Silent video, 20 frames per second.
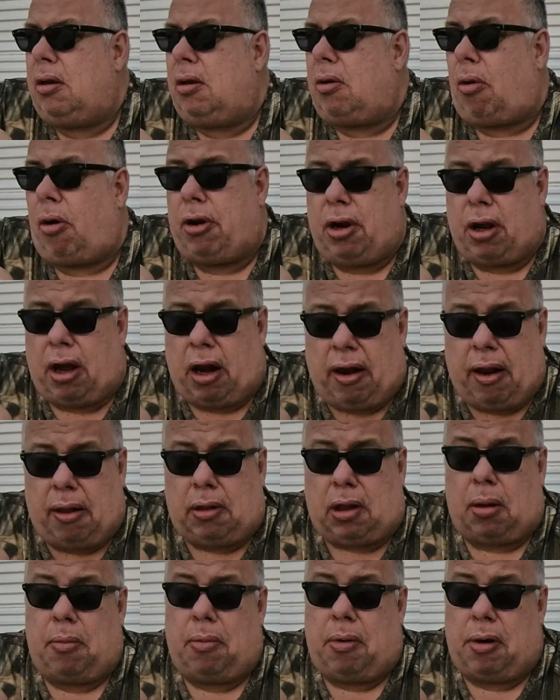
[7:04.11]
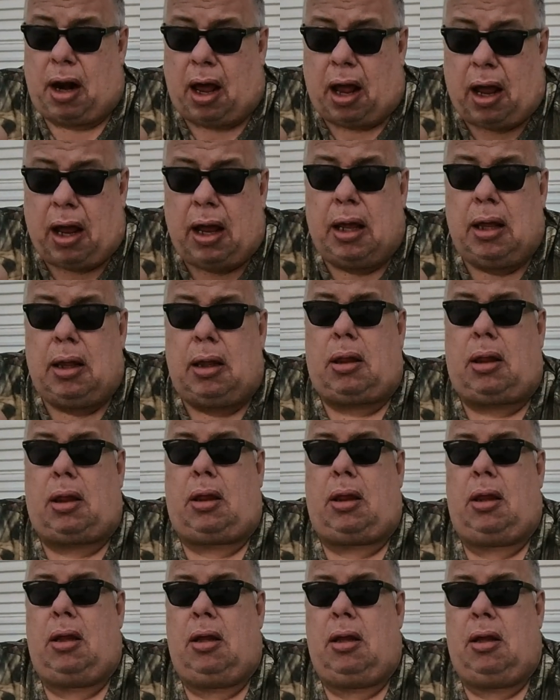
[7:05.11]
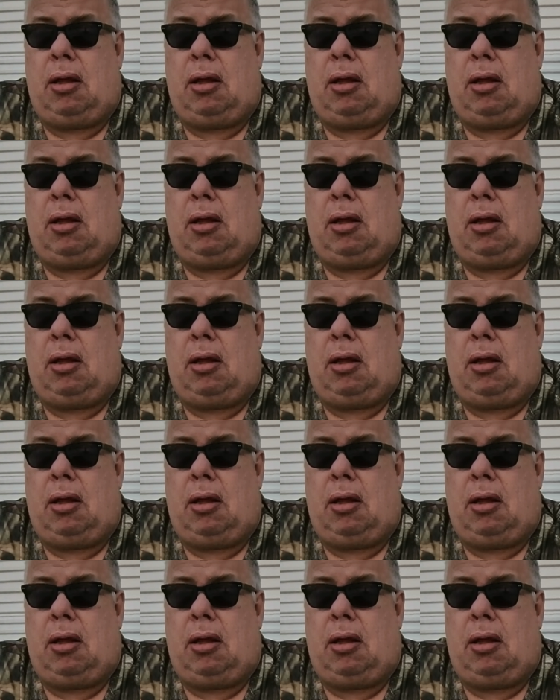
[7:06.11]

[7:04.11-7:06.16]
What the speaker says: or you gotta have some nice